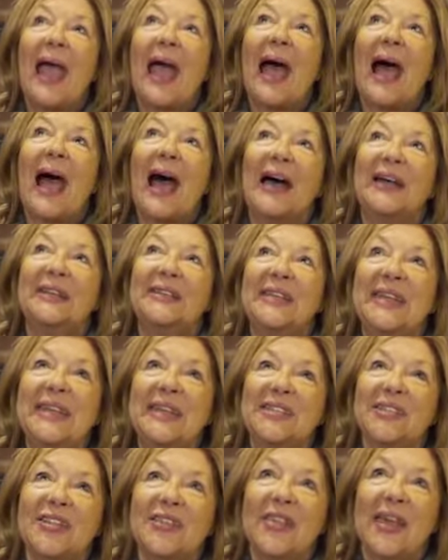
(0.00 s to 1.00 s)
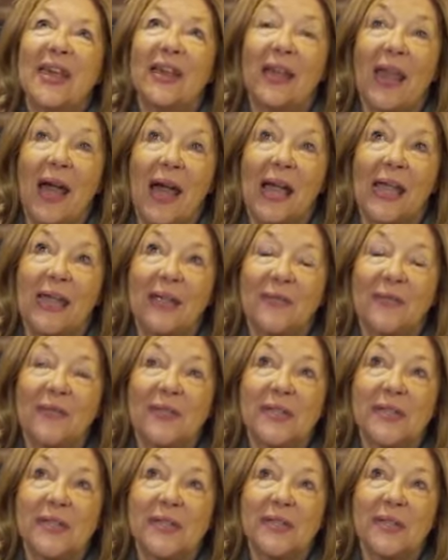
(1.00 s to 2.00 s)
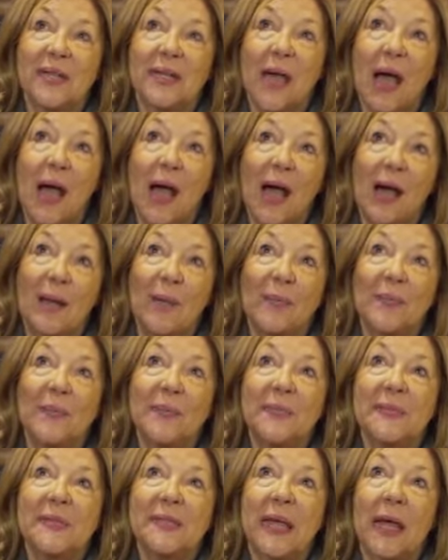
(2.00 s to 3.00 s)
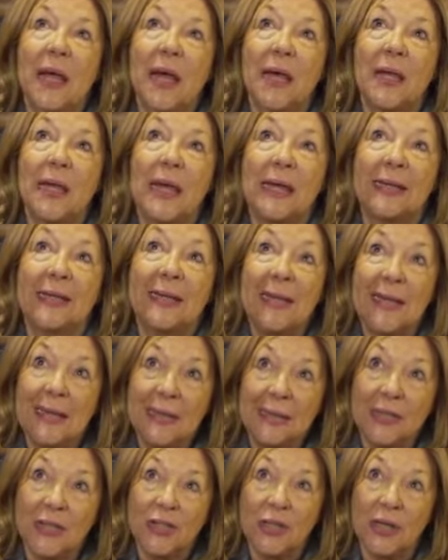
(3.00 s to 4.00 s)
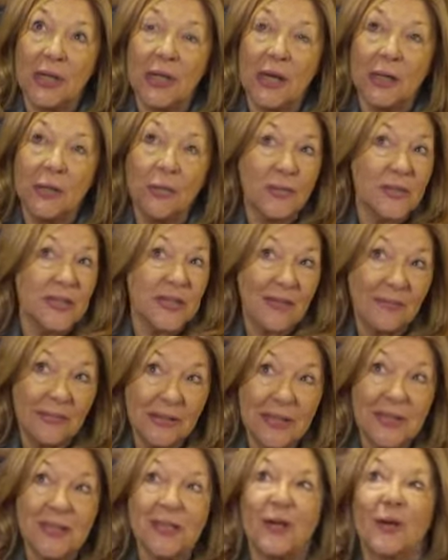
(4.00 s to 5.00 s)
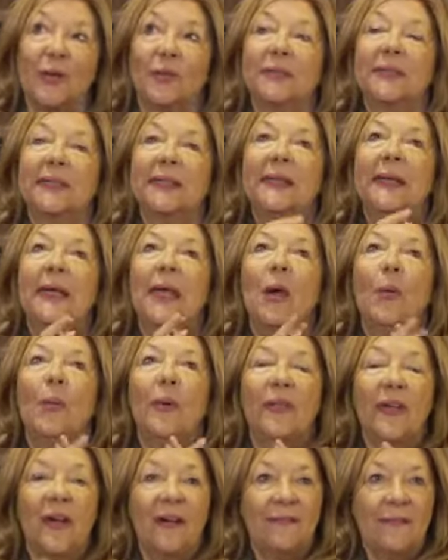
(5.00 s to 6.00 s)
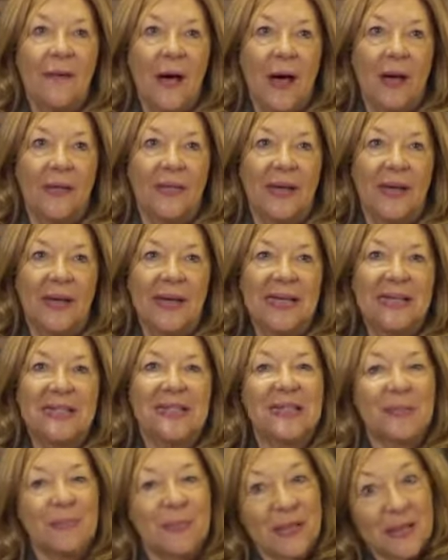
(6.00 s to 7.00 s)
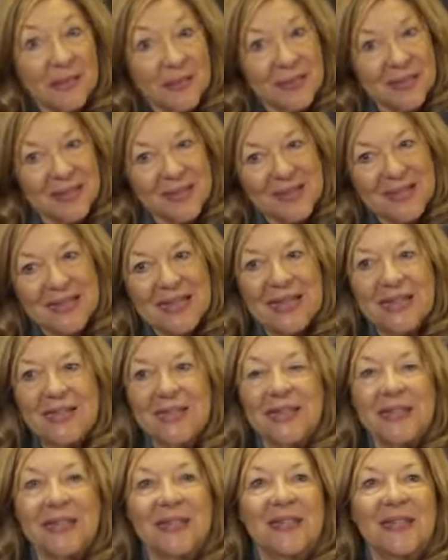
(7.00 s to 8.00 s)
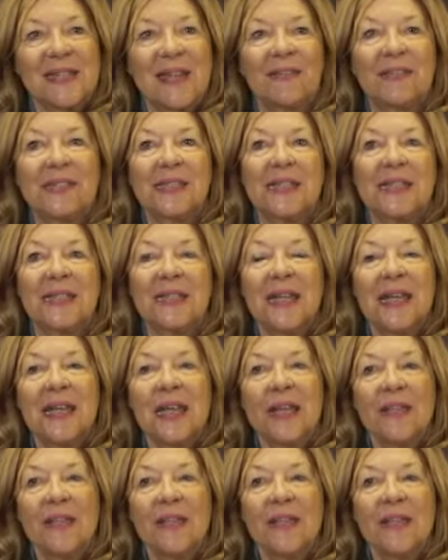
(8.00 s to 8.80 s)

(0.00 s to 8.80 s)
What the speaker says: And into their lives comes an English girl who's 7 years old with her father. It's because it's the 60s and 70s.